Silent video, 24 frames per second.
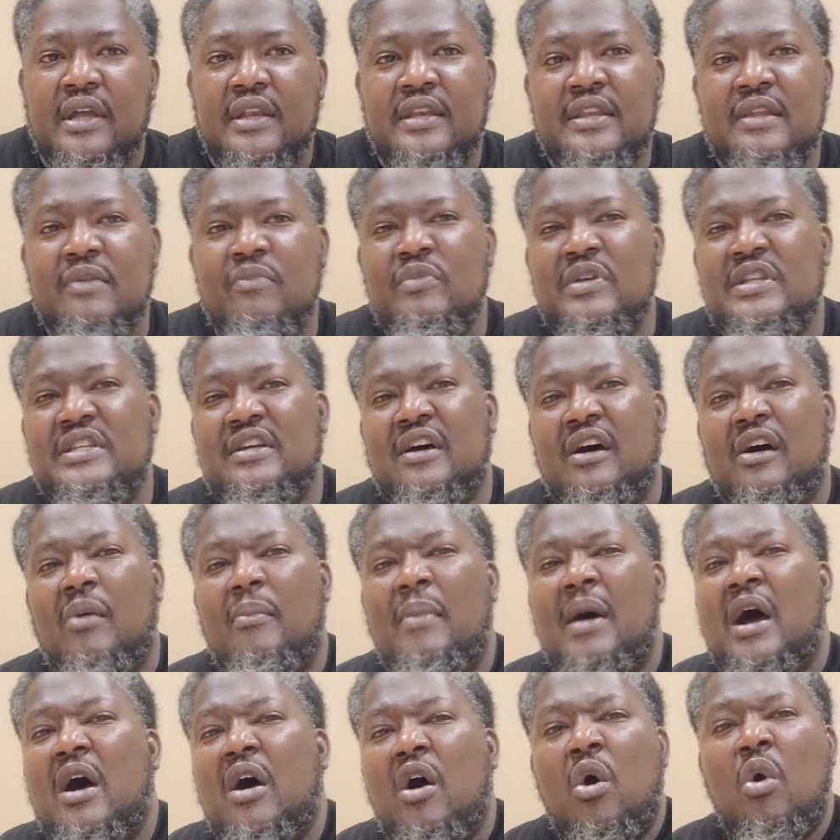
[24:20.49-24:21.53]
Didn't we talk
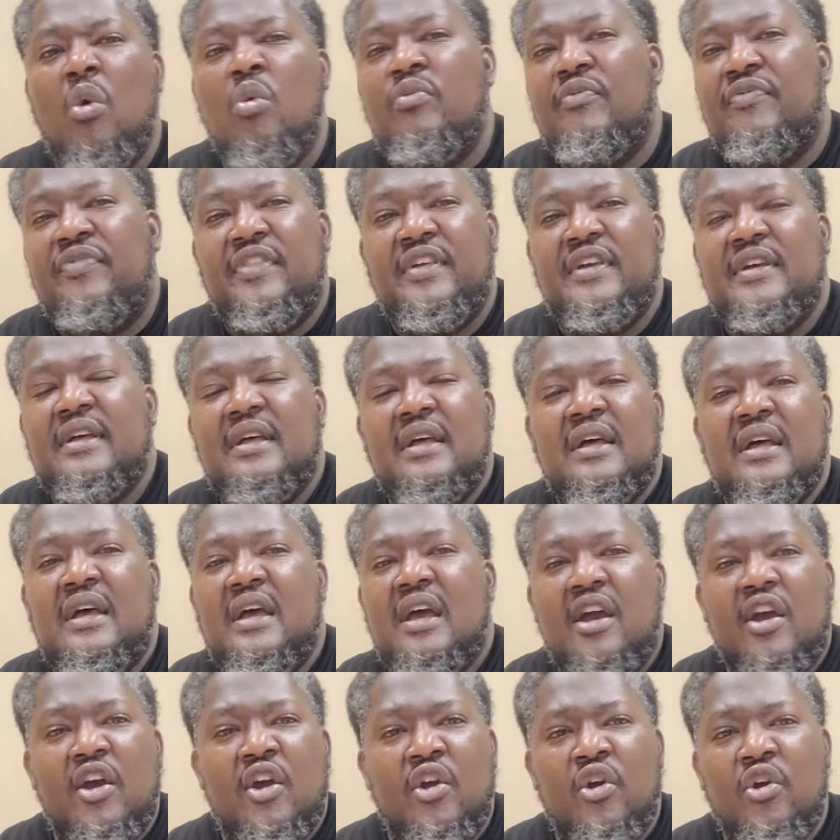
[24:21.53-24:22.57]
about oath
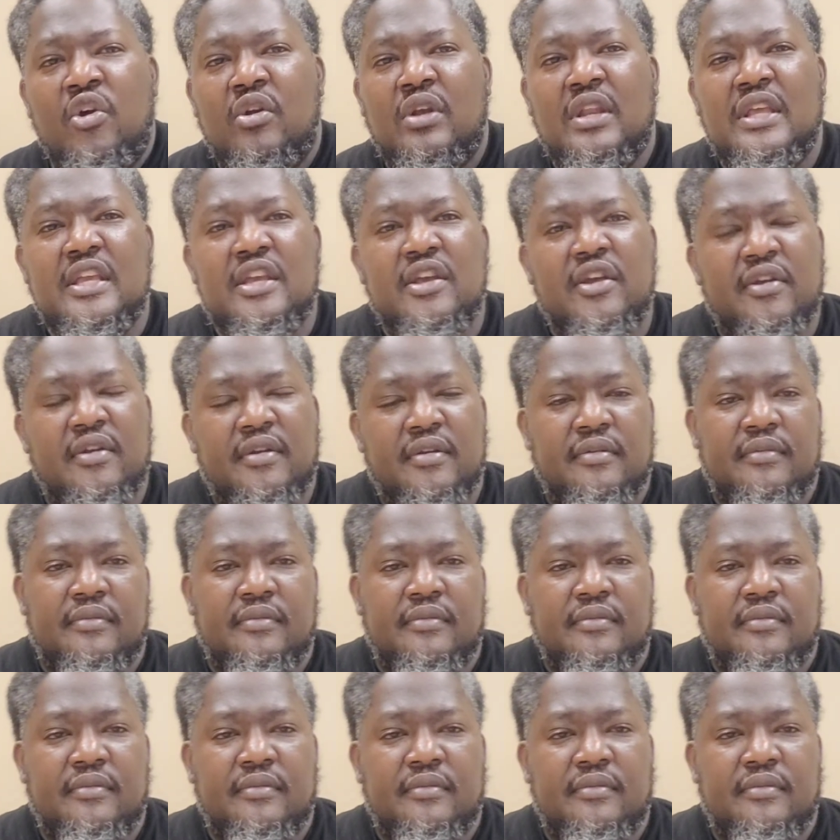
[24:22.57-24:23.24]
earlier?